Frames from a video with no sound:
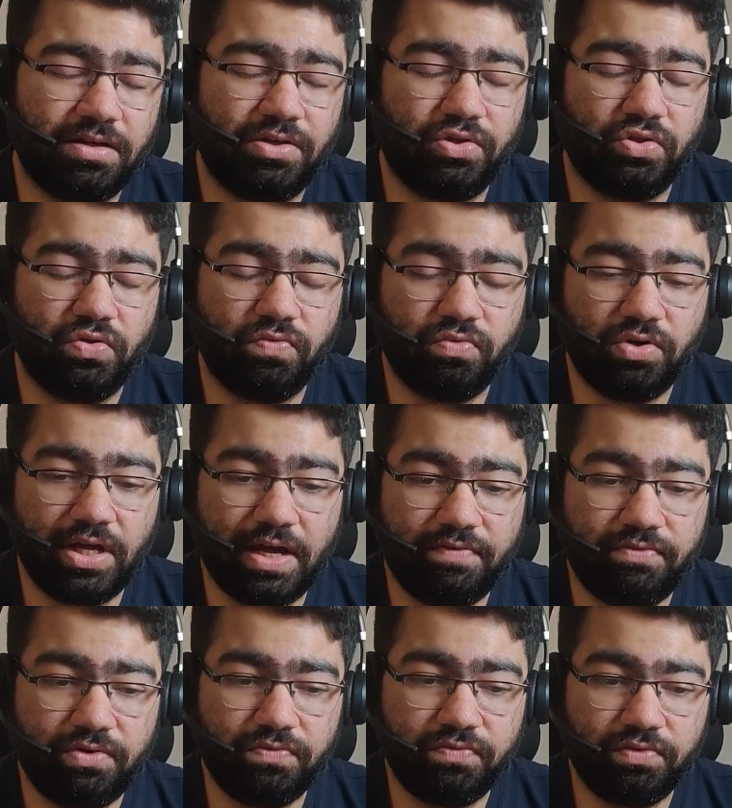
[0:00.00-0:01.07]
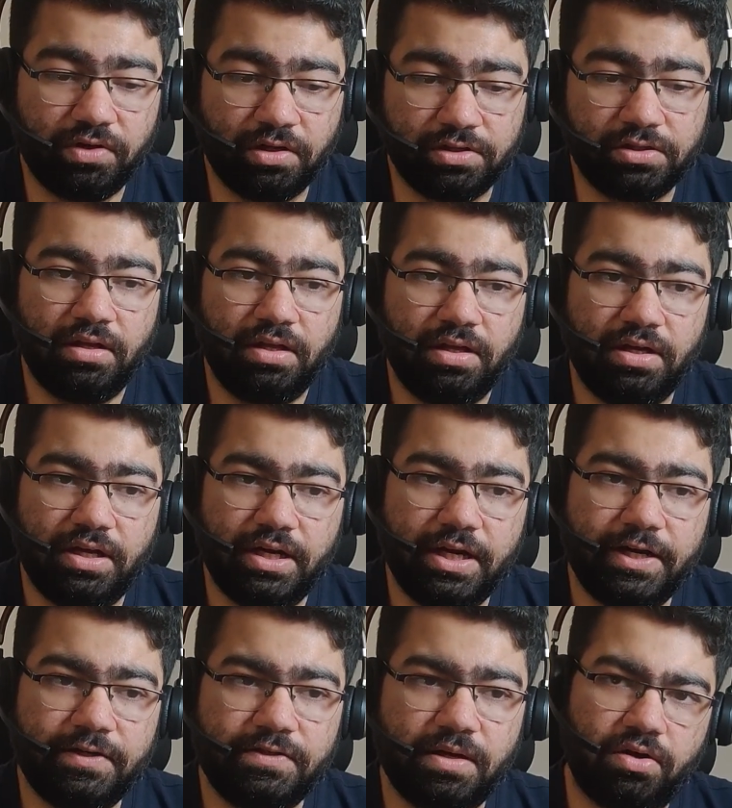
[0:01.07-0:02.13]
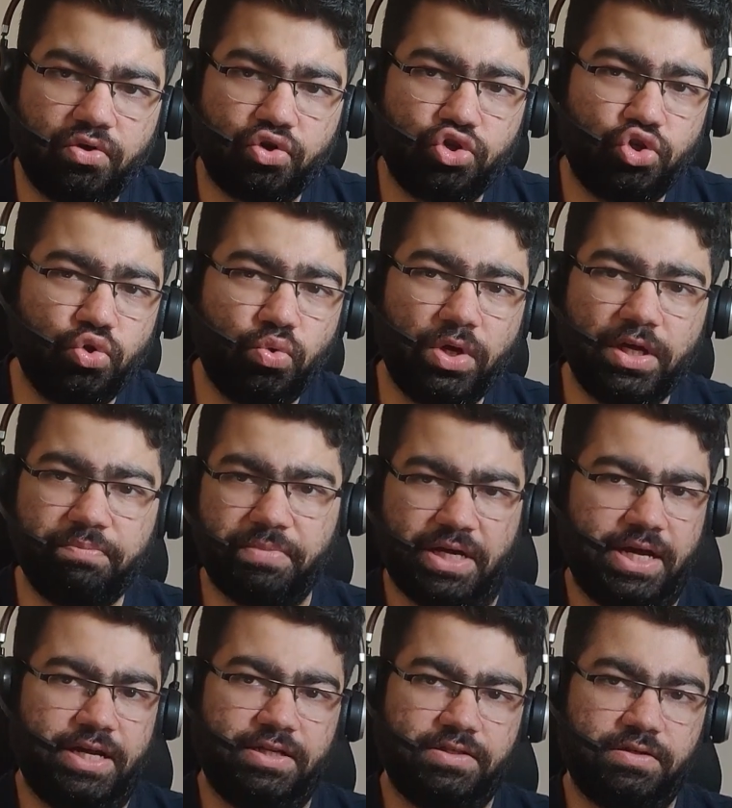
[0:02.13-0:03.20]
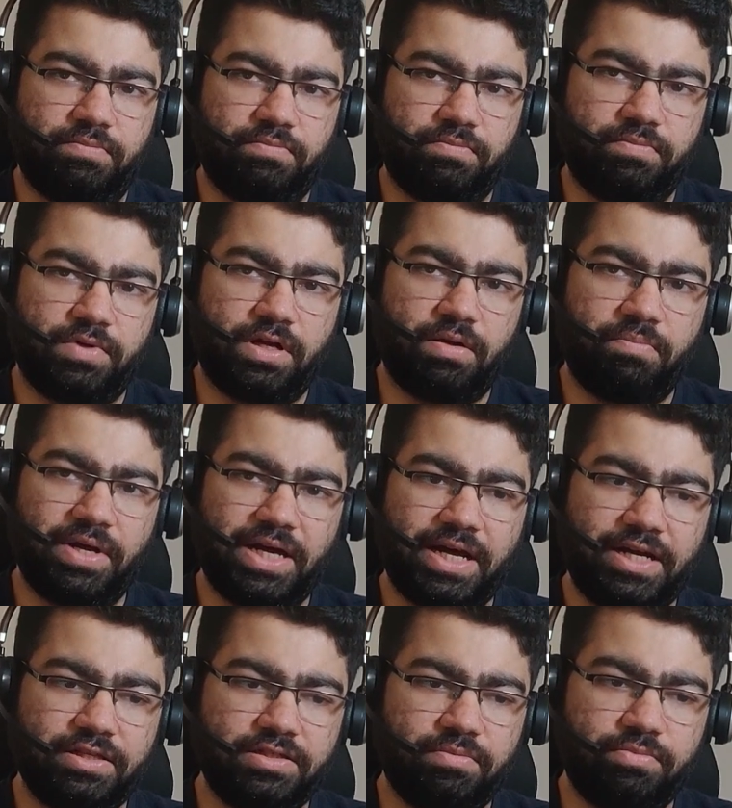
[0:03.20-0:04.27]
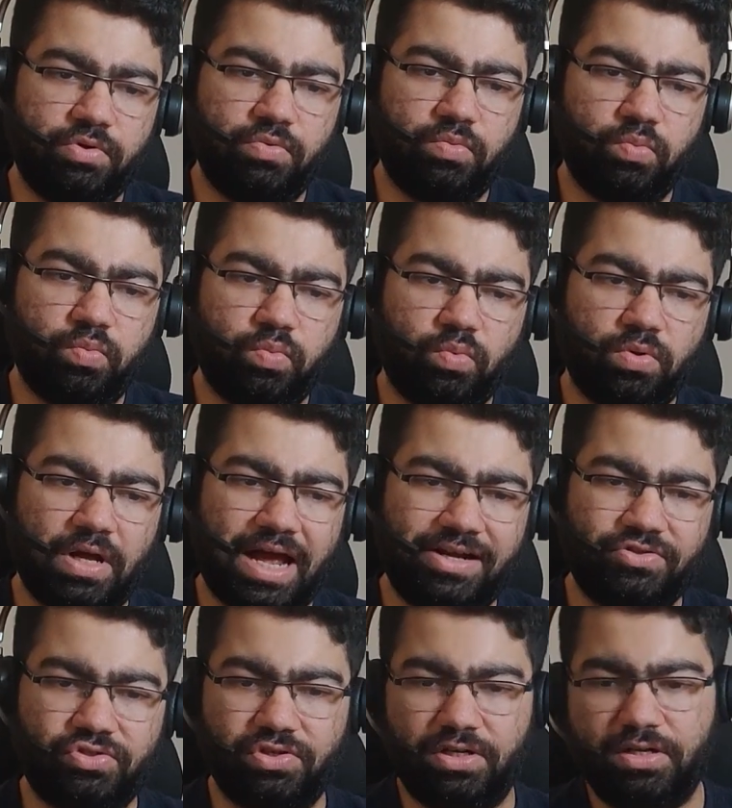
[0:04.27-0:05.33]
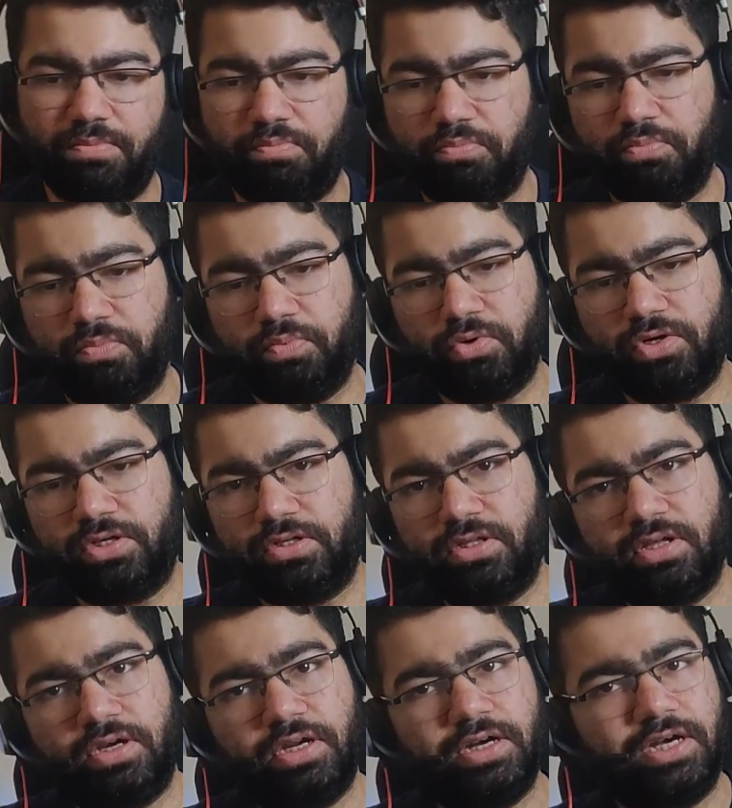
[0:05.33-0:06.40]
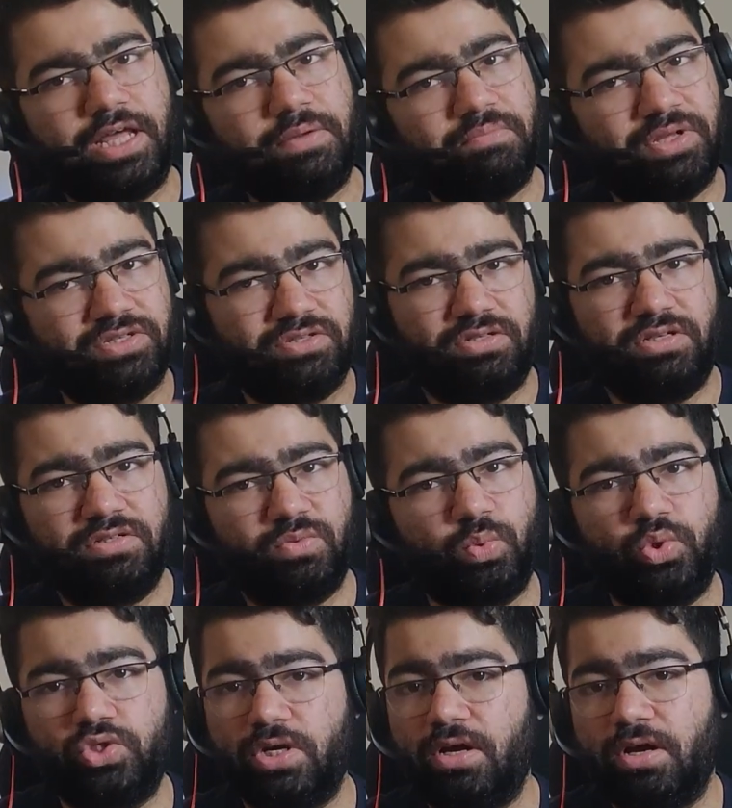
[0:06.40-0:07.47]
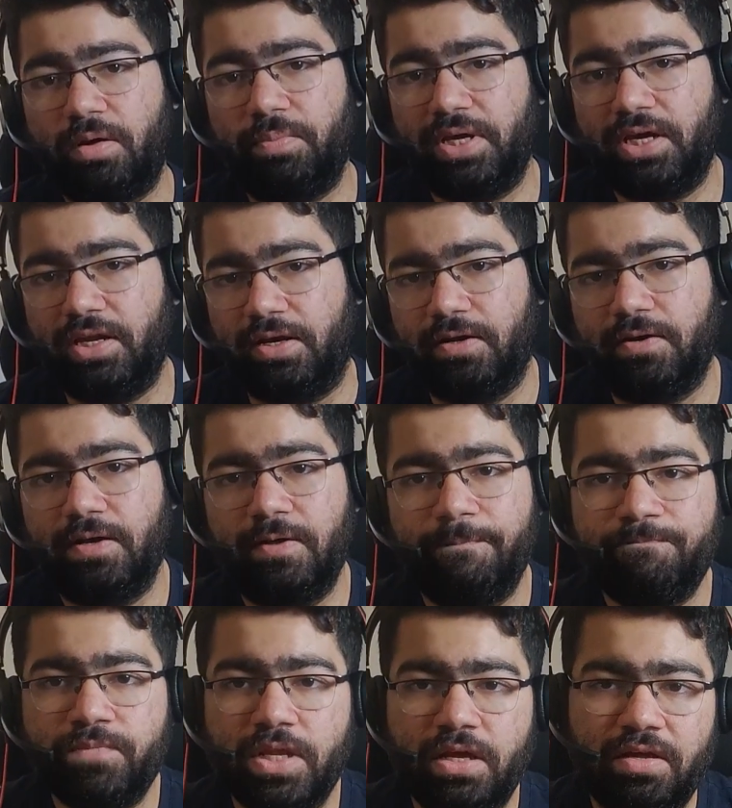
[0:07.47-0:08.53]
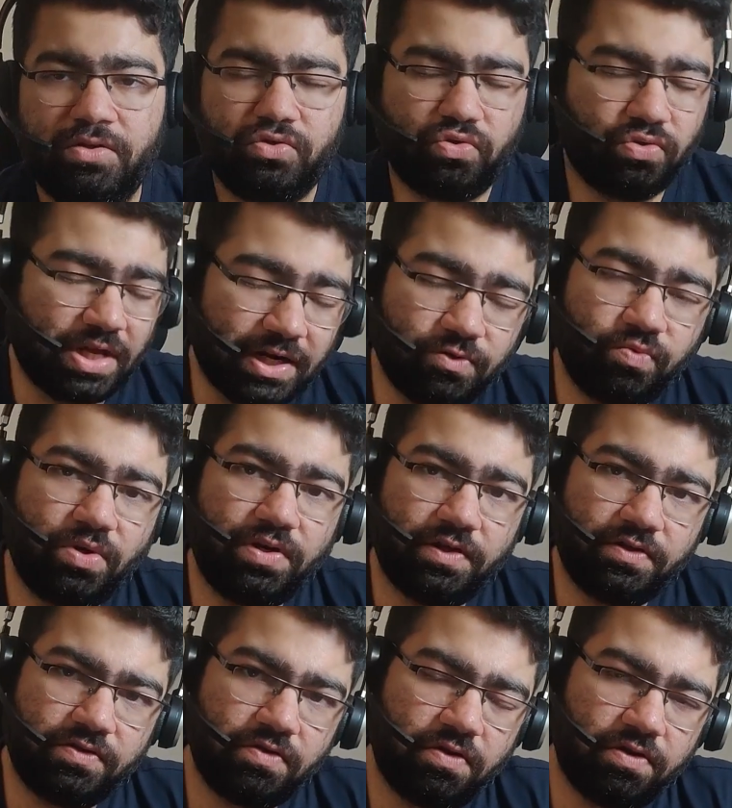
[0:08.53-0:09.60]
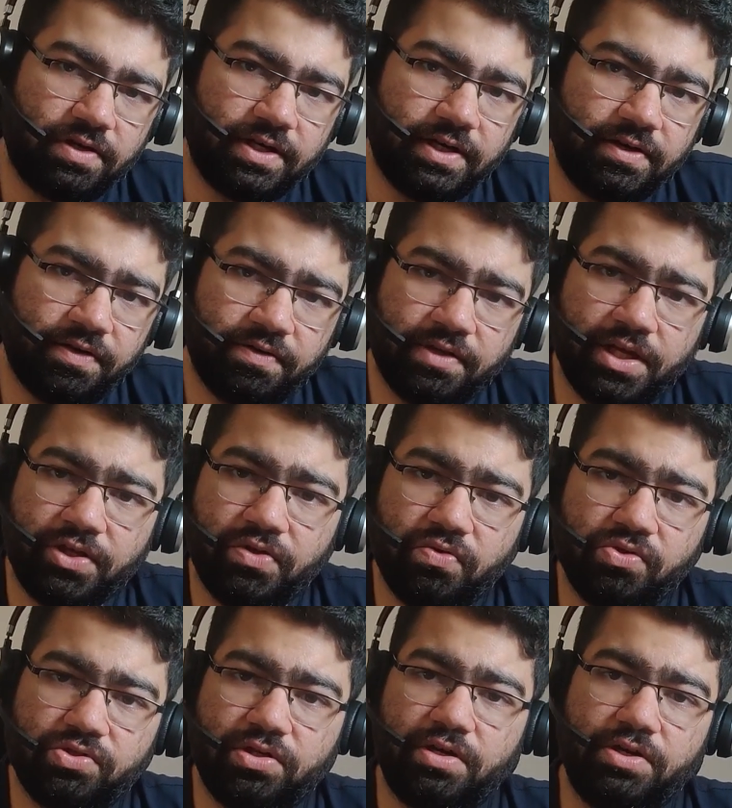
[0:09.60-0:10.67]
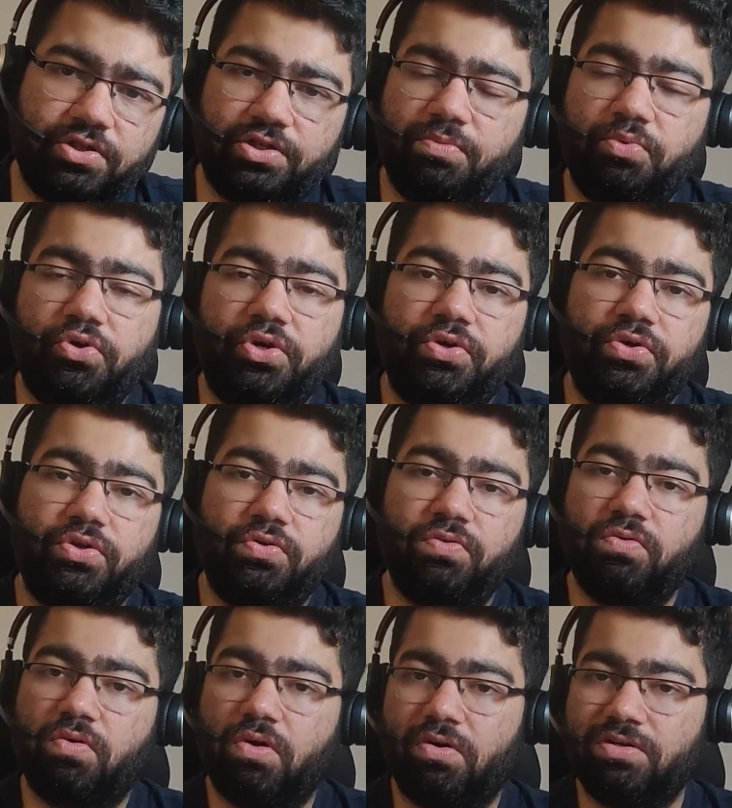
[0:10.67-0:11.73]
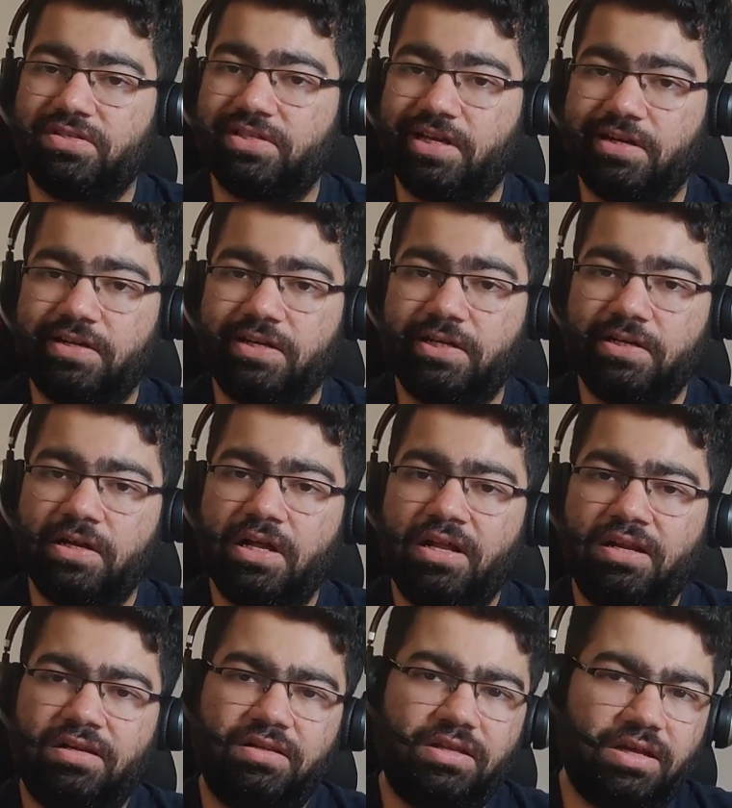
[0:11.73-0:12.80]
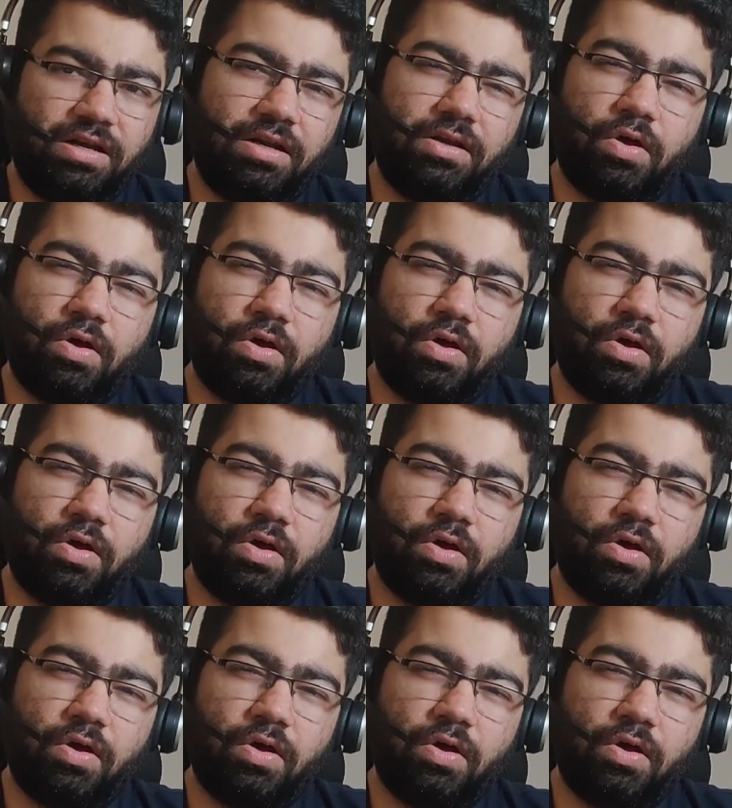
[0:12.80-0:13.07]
you would have to first create some queuing mechanism, a mechanism to actually put the real-time messages which are coming in. So that's what Discord did. They used a distributed queue called Celery. There are now